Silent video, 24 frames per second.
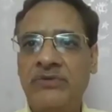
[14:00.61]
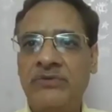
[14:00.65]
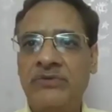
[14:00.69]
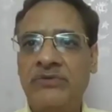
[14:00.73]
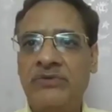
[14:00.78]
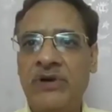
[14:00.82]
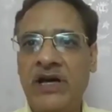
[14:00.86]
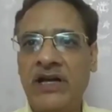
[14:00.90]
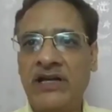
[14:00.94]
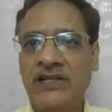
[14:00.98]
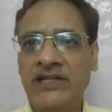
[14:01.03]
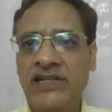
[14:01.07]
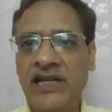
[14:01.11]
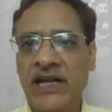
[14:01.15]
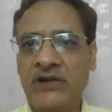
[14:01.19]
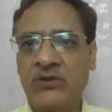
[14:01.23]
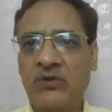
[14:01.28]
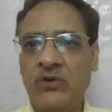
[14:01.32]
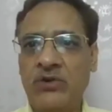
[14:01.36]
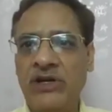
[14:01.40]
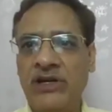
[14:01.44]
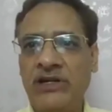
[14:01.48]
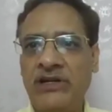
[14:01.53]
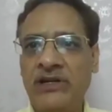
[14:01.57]
for
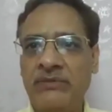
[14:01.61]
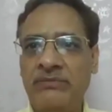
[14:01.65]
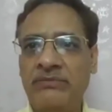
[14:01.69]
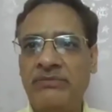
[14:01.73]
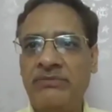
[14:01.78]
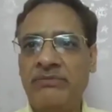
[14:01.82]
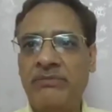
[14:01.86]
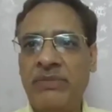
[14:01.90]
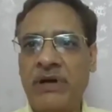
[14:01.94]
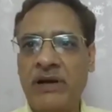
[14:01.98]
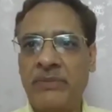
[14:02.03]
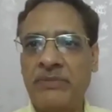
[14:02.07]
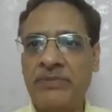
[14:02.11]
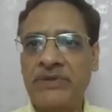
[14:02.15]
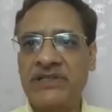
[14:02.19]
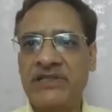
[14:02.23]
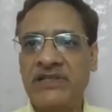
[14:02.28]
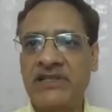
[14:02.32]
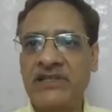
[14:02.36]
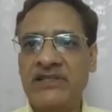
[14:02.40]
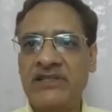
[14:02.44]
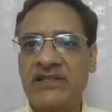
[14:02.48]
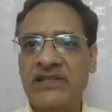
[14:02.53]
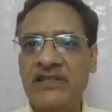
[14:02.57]
decorative
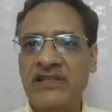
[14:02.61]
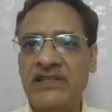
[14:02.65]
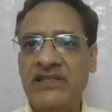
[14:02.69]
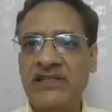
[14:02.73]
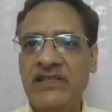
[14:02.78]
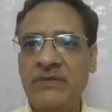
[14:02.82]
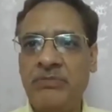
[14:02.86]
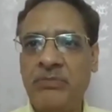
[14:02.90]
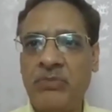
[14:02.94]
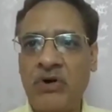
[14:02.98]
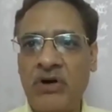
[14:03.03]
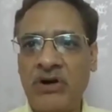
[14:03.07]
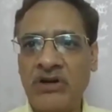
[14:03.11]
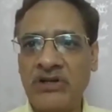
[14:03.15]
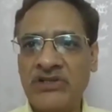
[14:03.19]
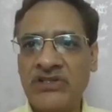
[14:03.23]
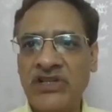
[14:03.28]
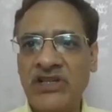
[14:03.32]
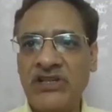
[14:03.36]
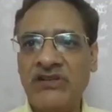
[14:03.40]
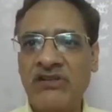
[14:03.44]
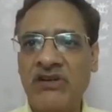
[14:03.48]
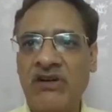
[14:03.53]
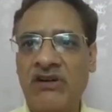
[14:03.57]
purposes in the
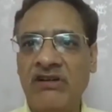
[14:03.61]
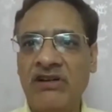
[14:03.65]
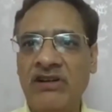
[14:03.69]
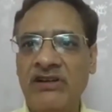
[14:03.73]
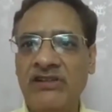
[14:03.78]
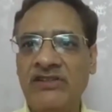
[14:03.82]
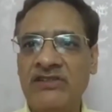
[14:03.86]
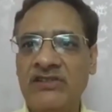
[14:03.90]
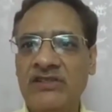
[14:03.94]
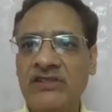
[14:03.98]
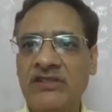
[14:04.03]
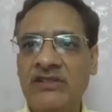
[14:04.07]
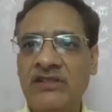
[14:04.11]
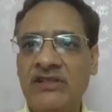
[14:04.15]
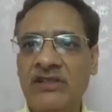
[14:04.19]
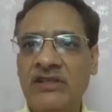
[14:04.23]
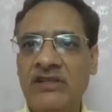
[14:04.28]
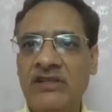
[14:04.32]
parks and gardens